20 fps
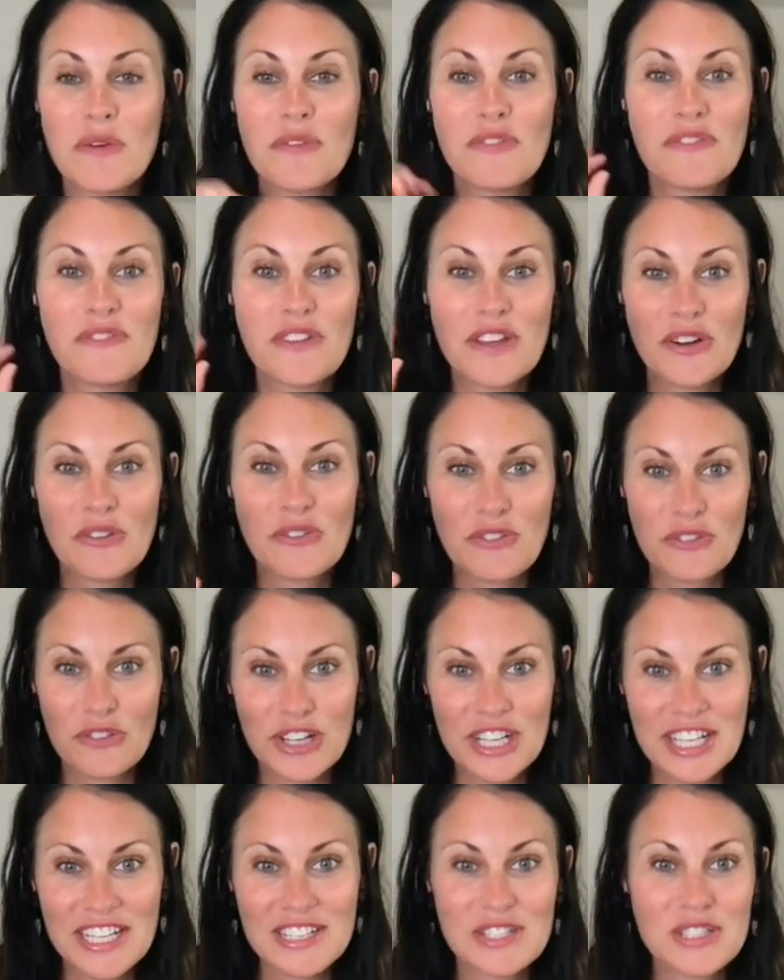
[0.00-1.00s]
Feel
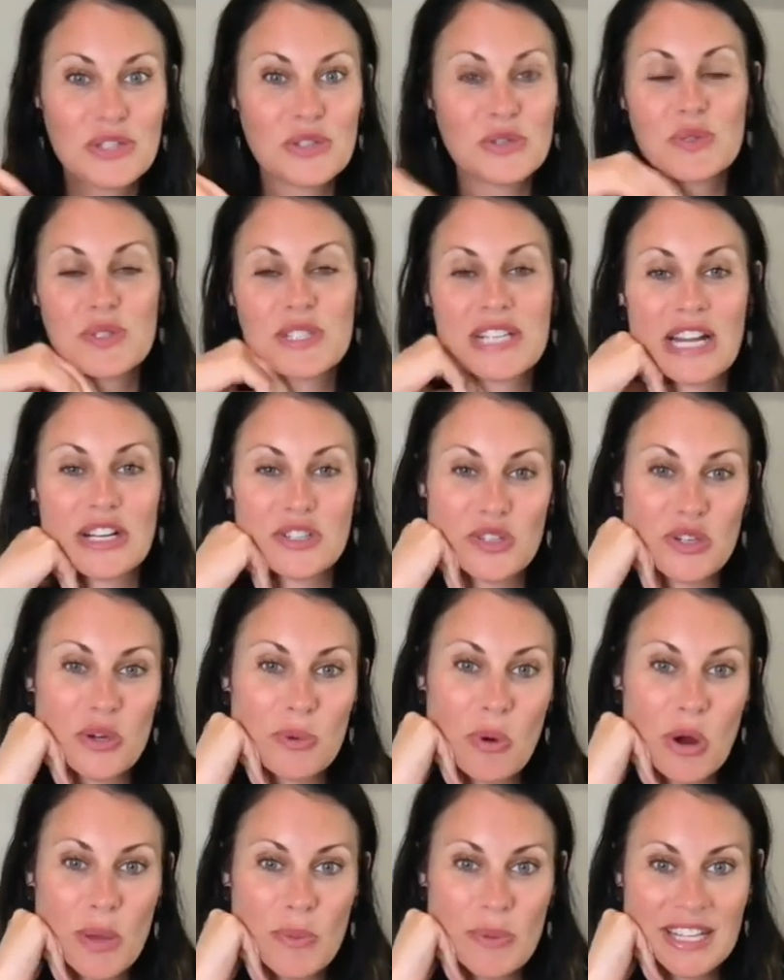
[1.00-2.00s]
free to schedule an
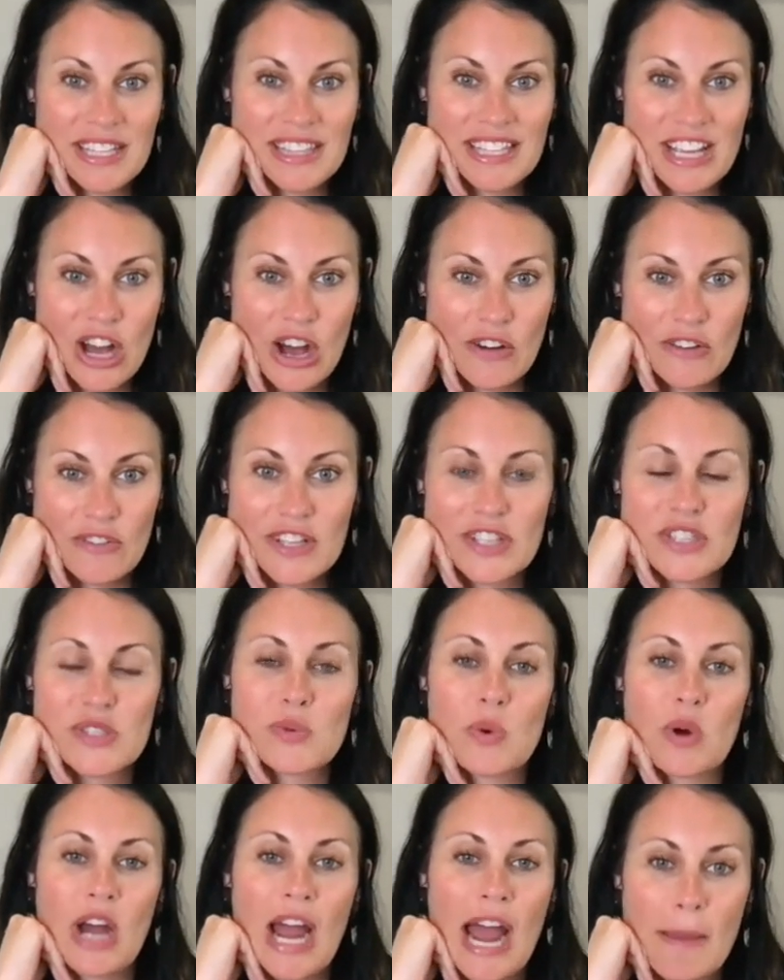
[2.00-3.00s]
appointment in the office.
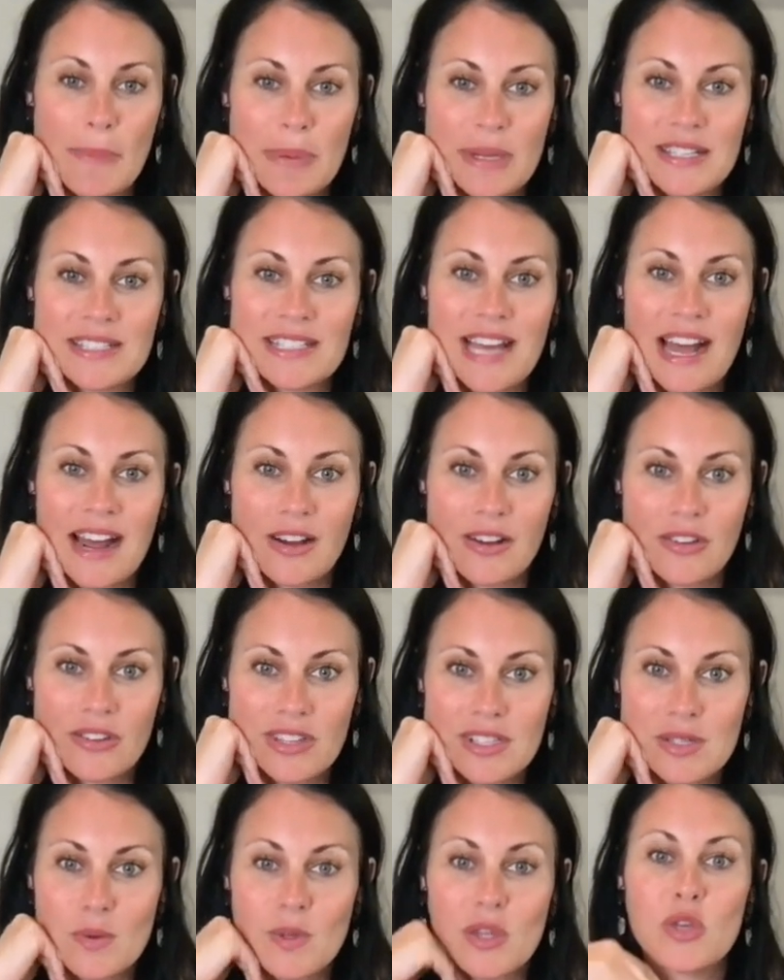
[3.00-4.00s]
We're happy to tackle
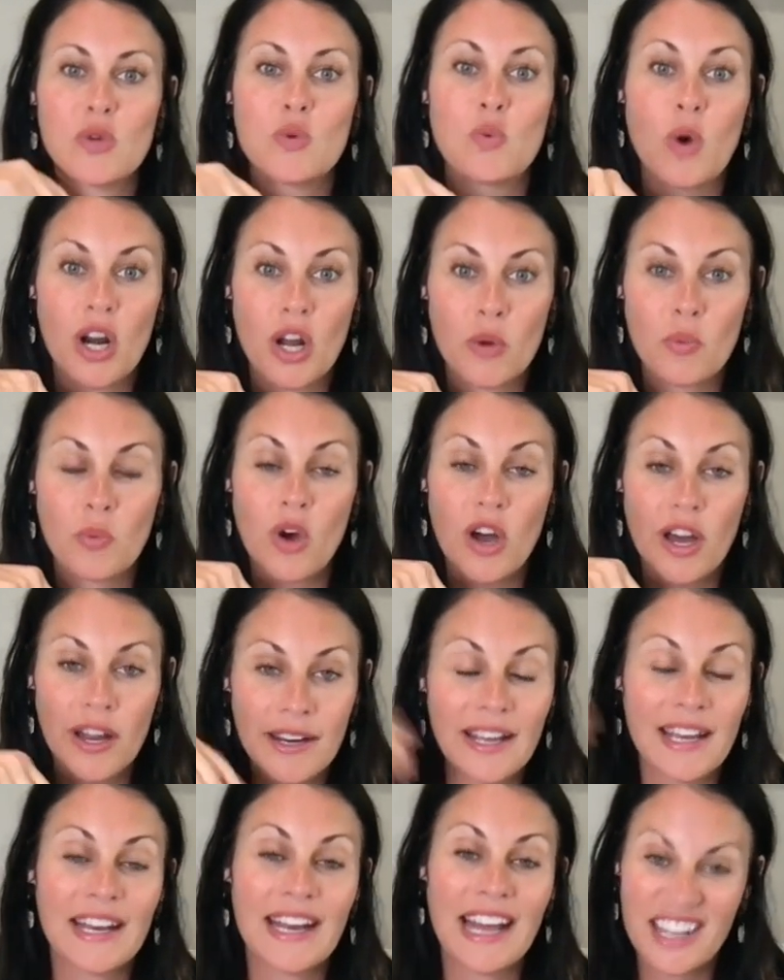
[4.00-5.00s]
this with you one-on-one,
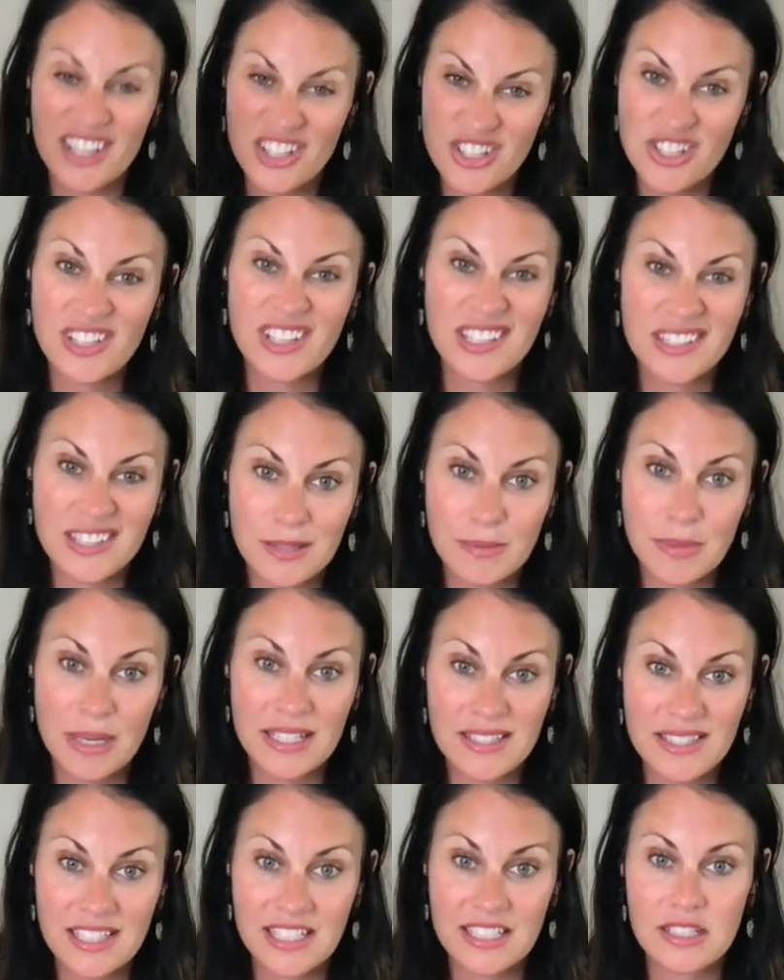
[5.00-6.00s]
and actually that's the
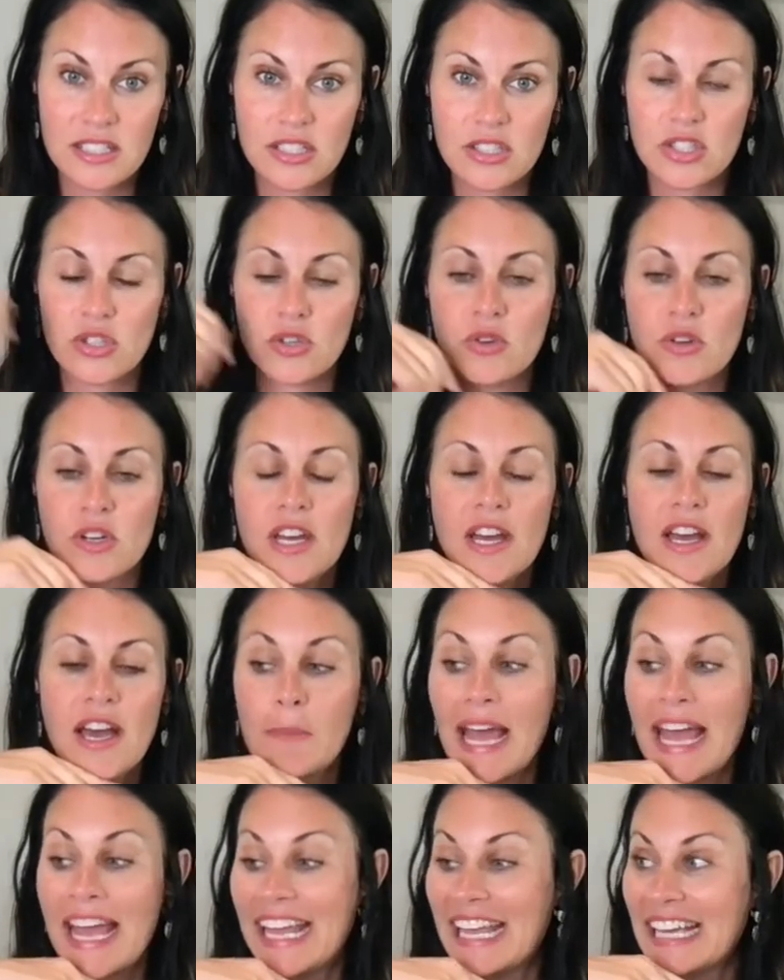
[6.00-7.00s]
best thing to do.
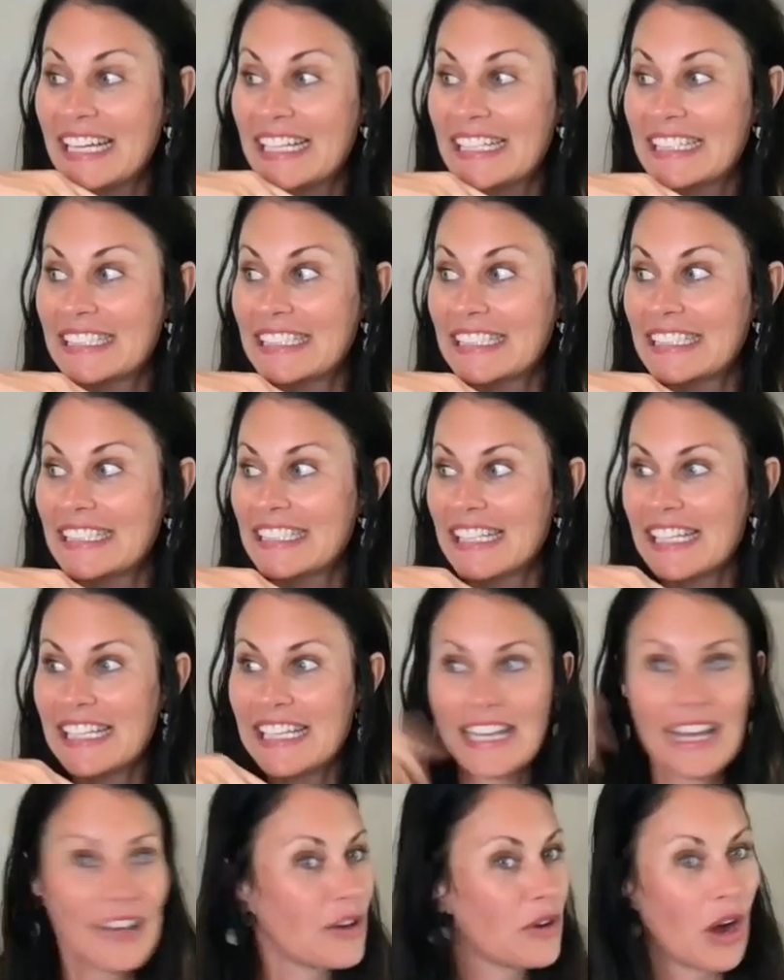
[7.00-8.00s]
And
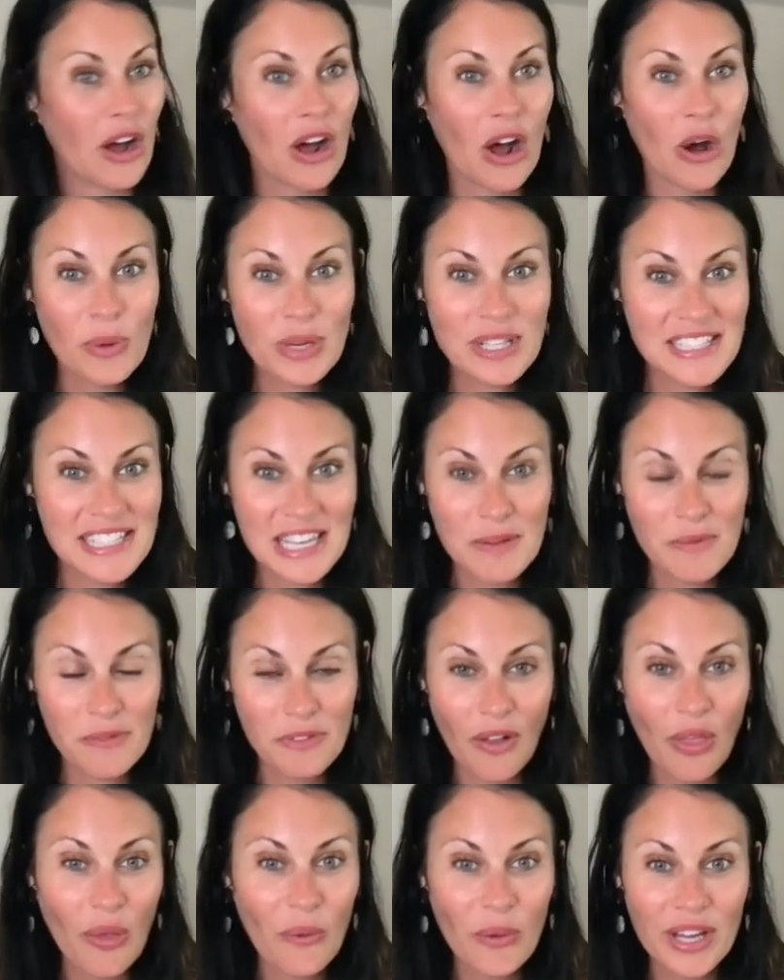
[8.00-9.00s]
always keep
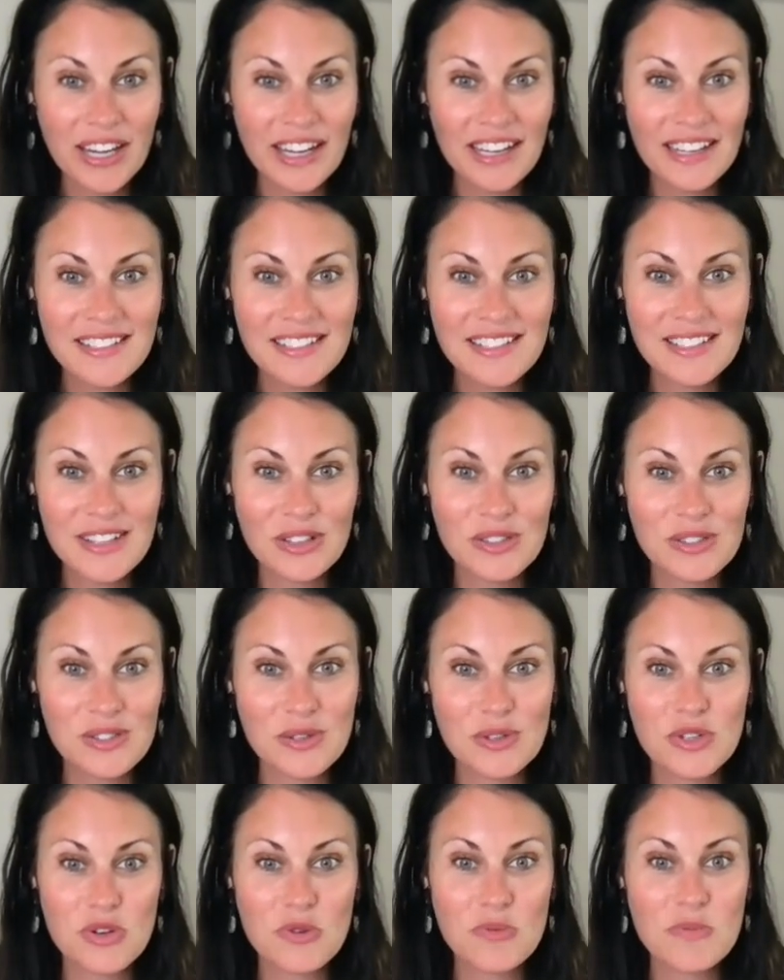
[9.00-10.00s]
following us on
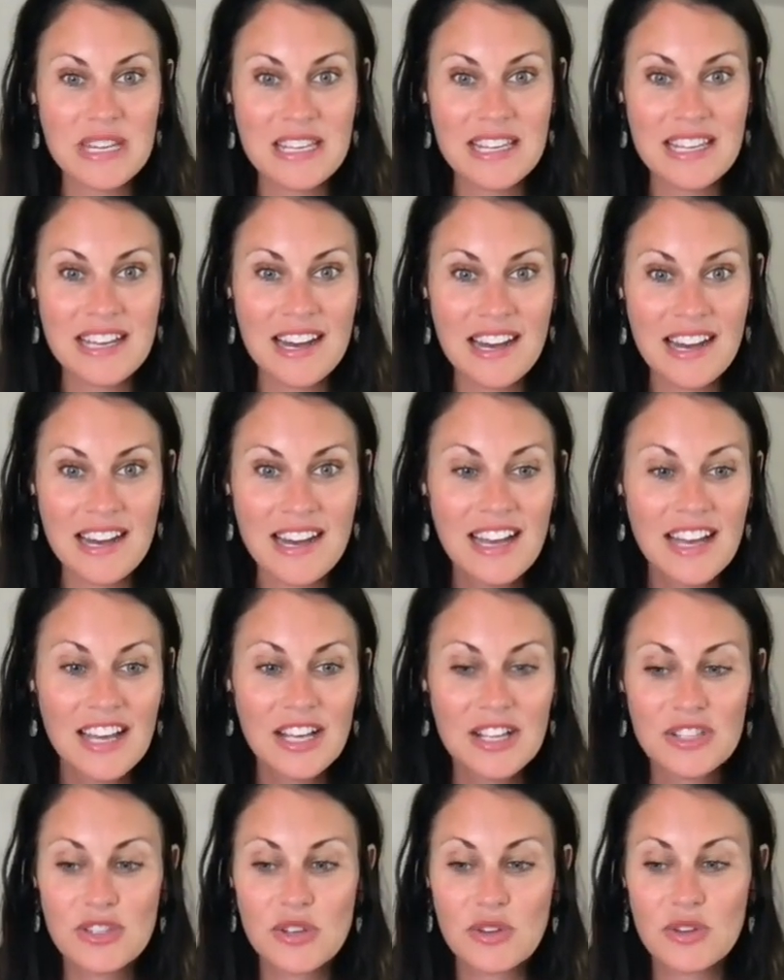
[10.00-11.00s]
social media
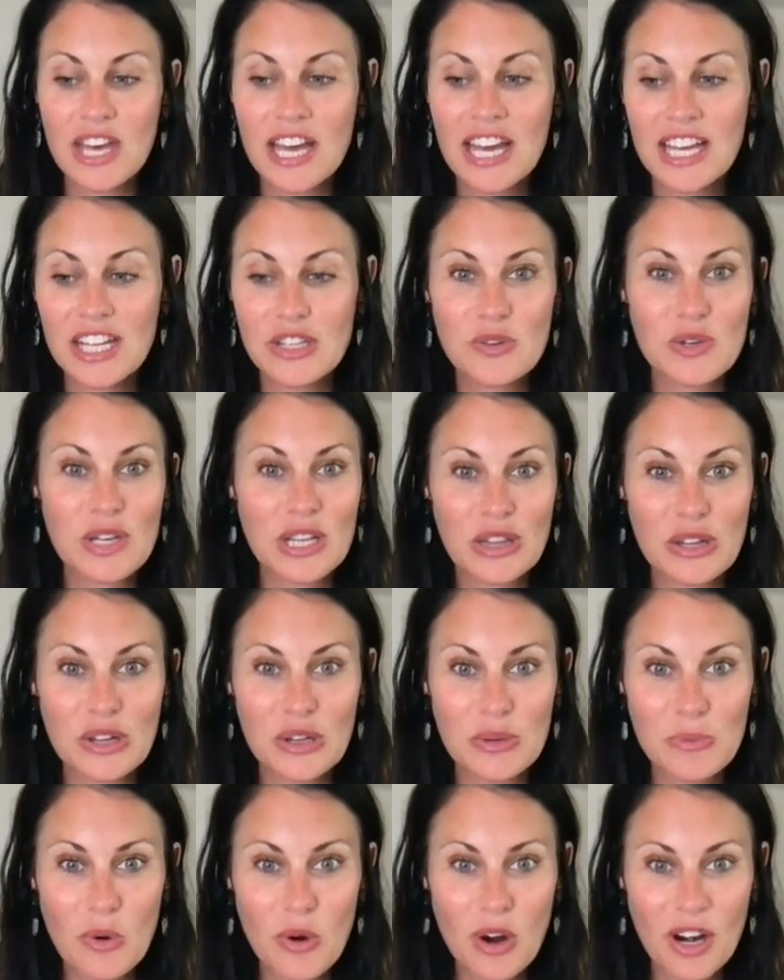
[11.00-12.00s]
so that you can
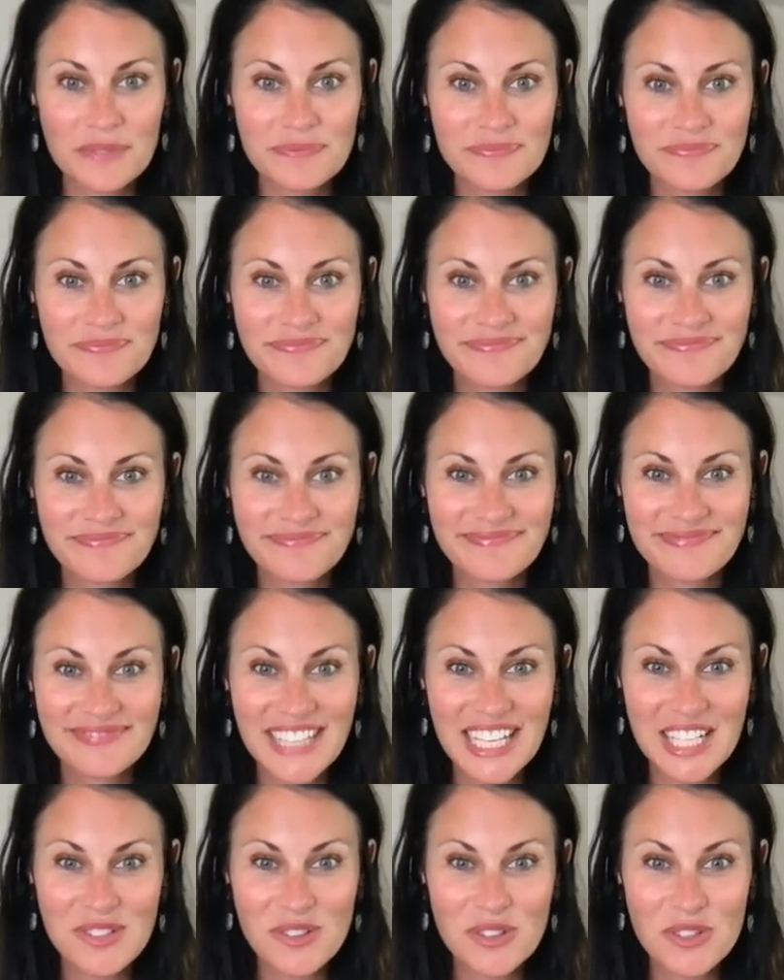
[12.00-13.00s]
learn more.
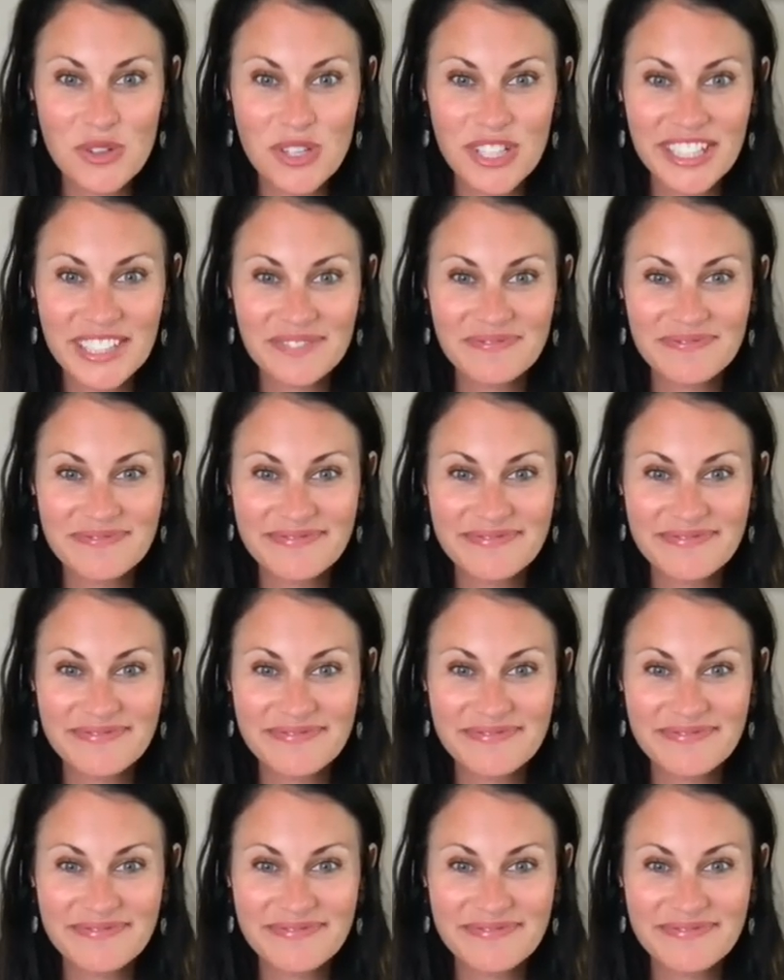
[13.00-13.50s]
Thanks for joining.